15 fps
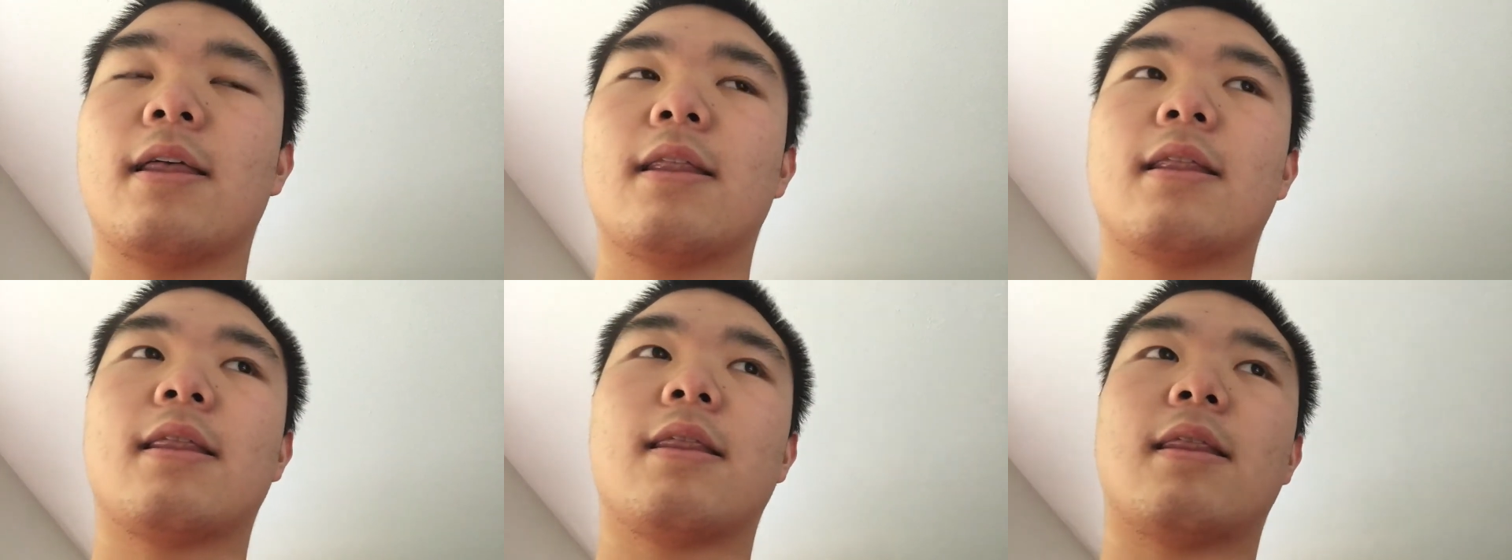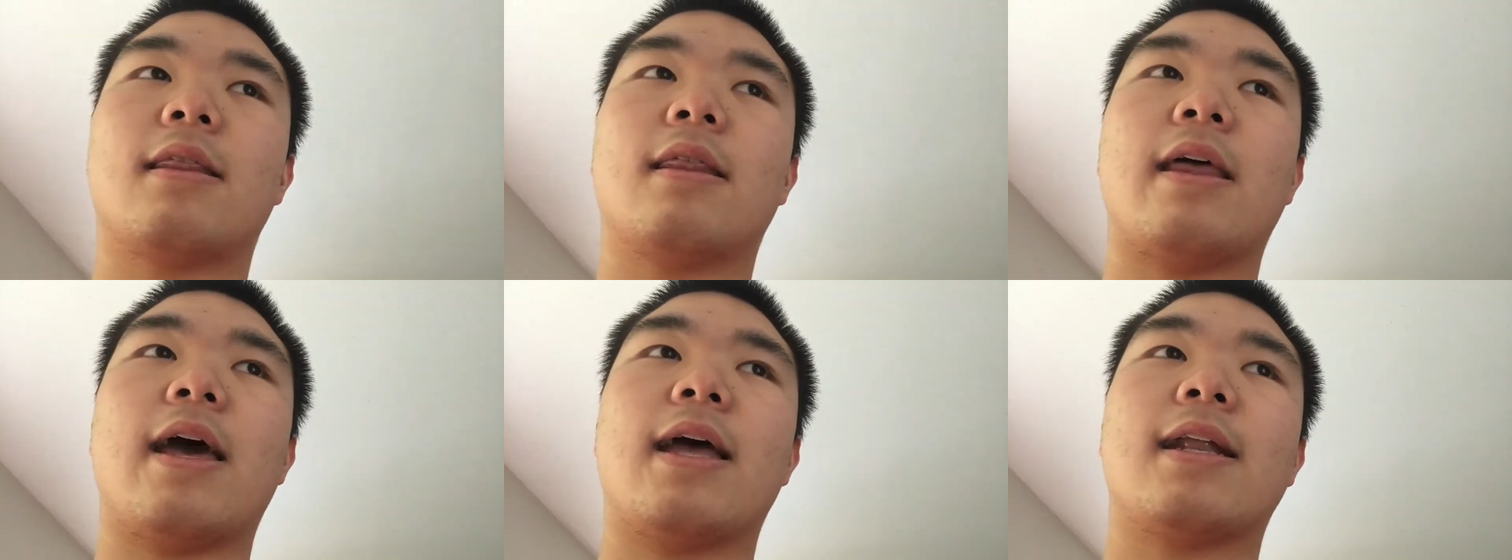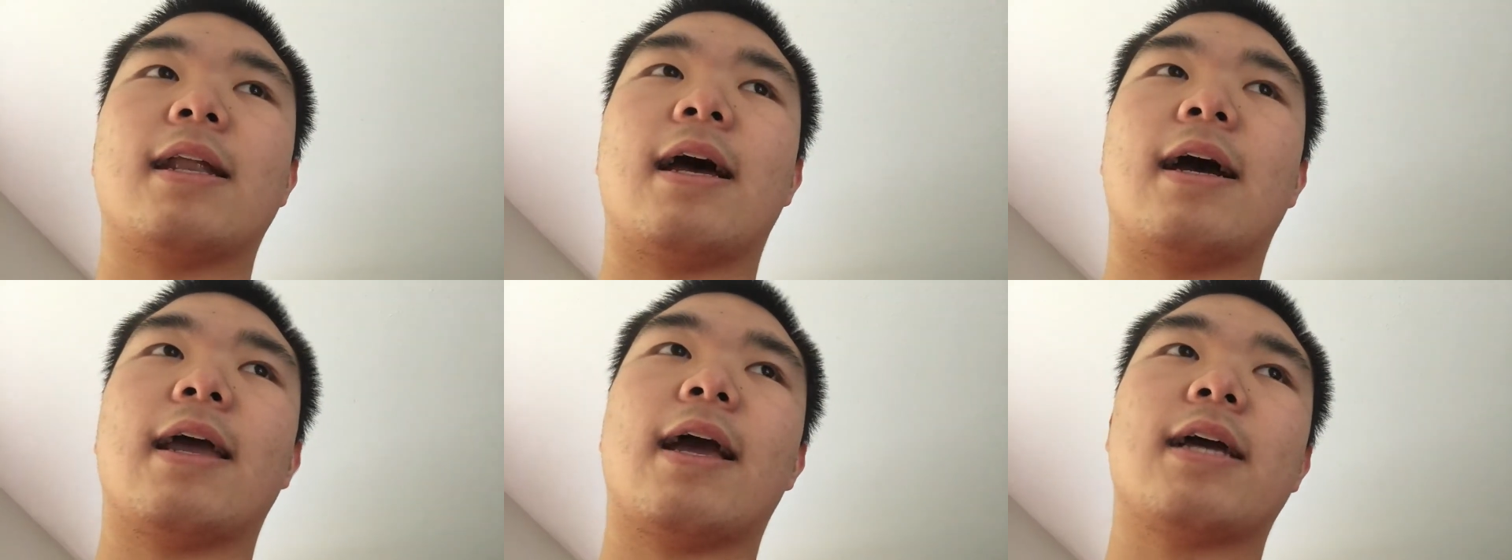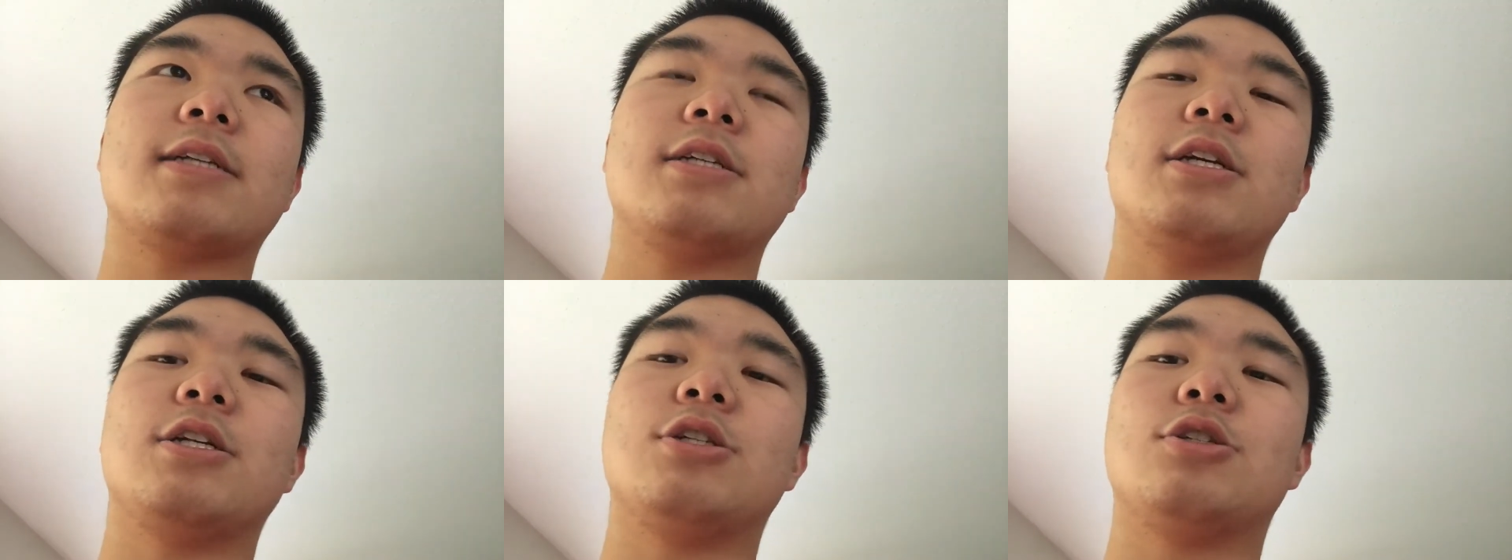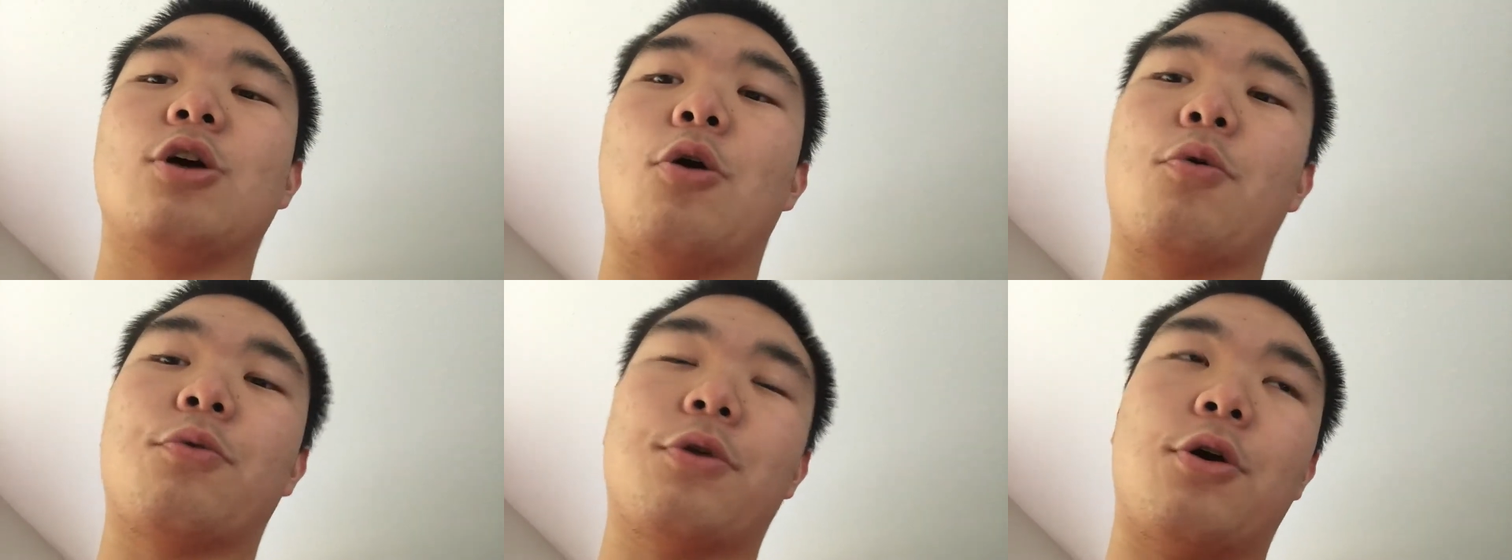then I actually
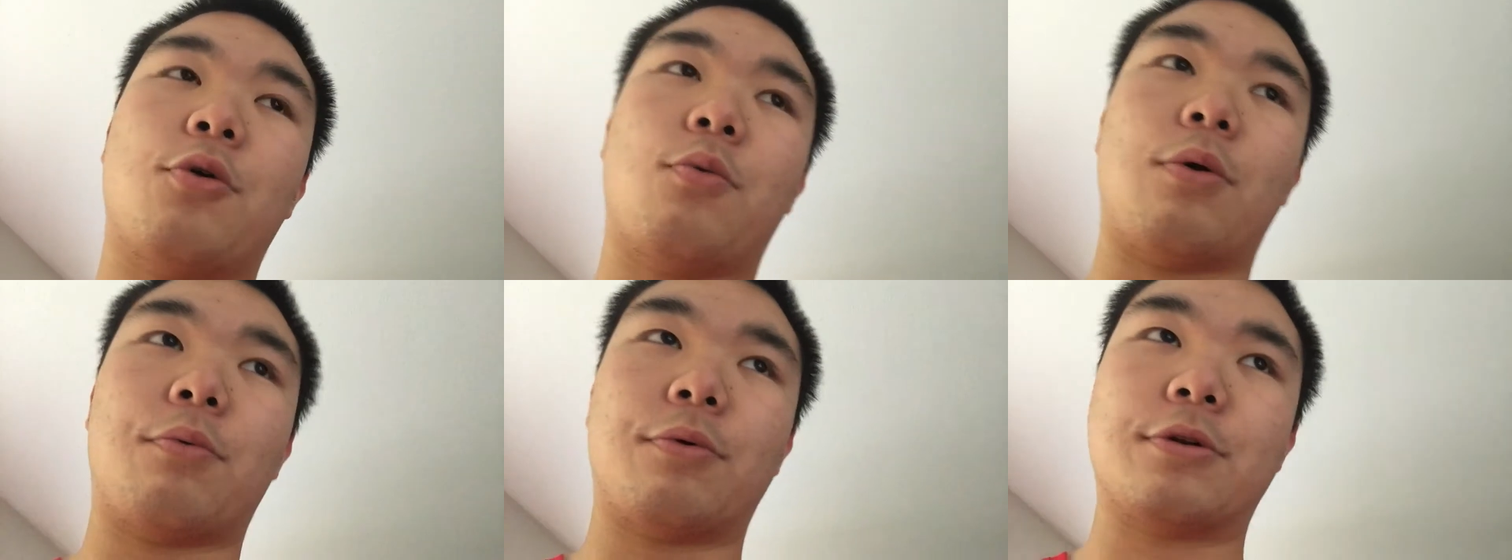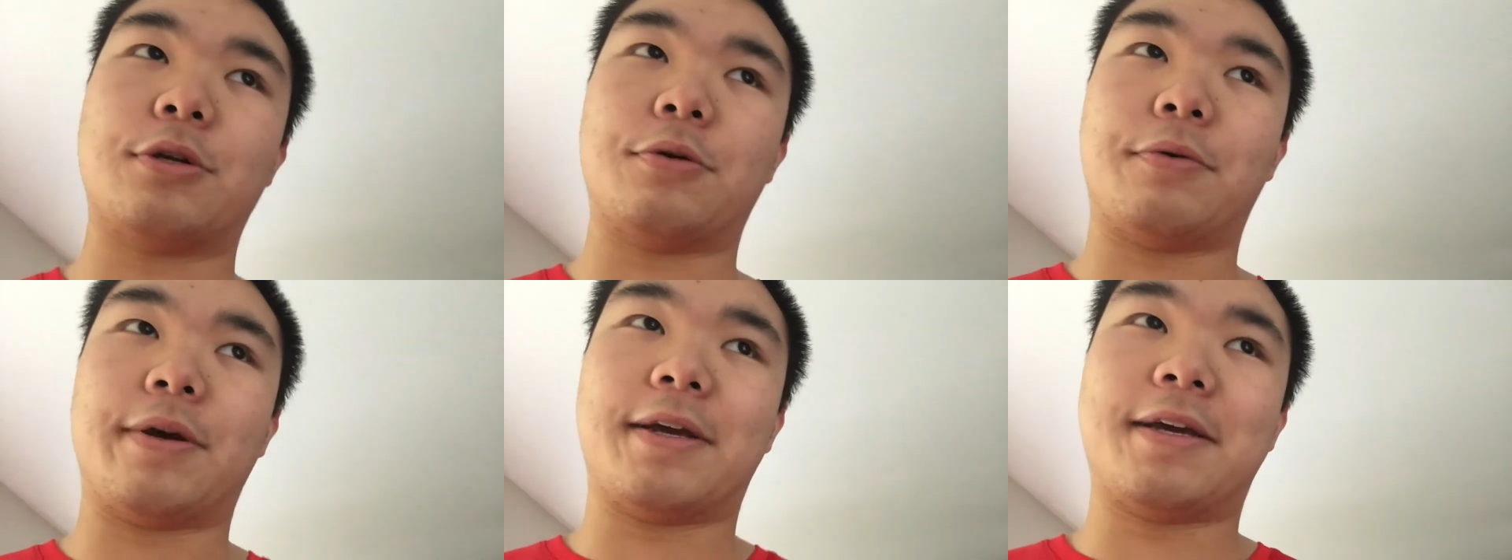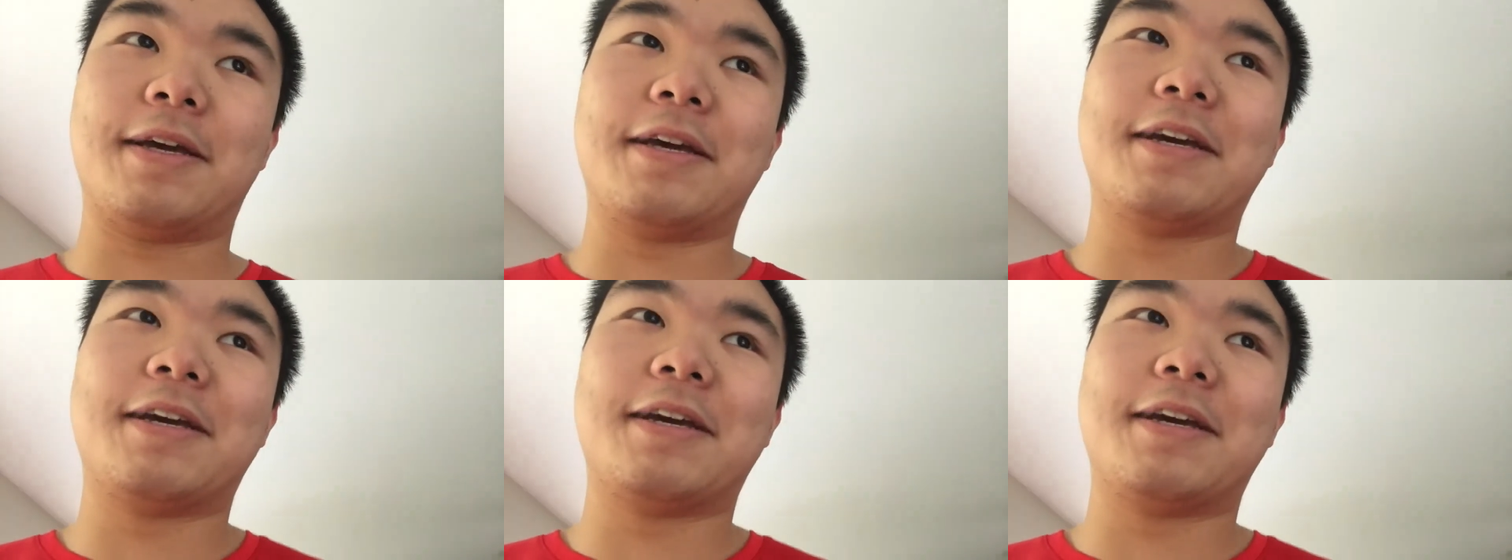don't know what we're doing,